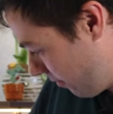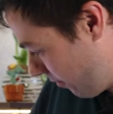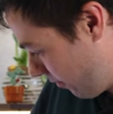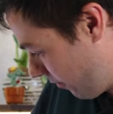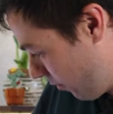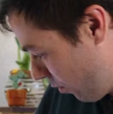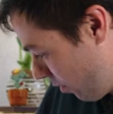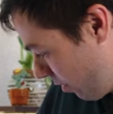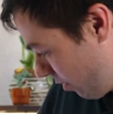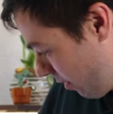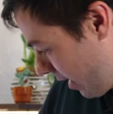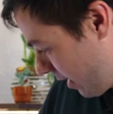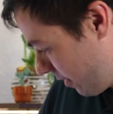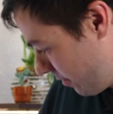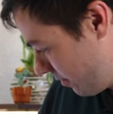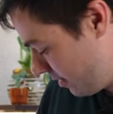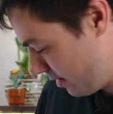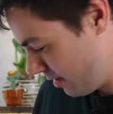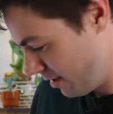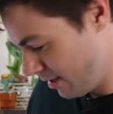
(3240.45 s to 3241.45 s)

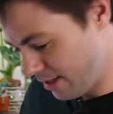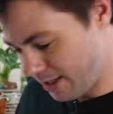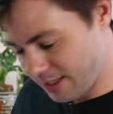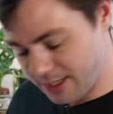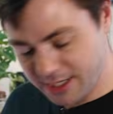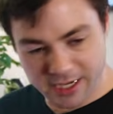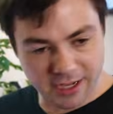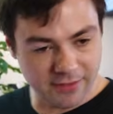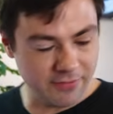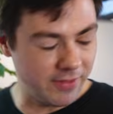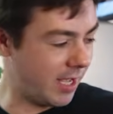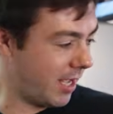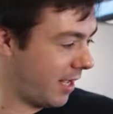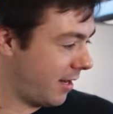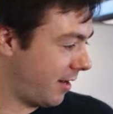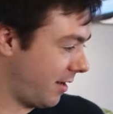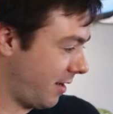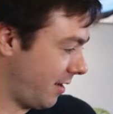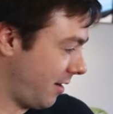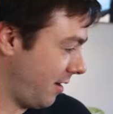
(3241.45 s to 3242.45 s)
foreground. And
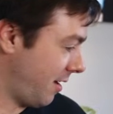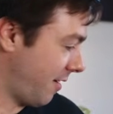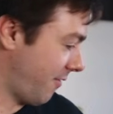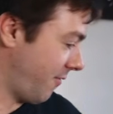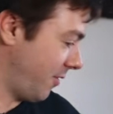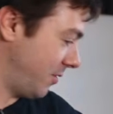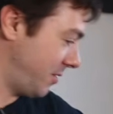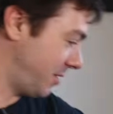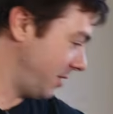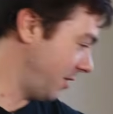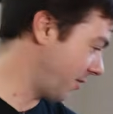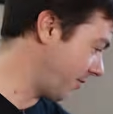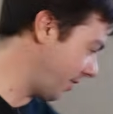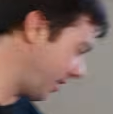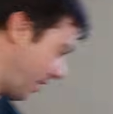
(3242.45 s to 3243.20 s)
then if you see over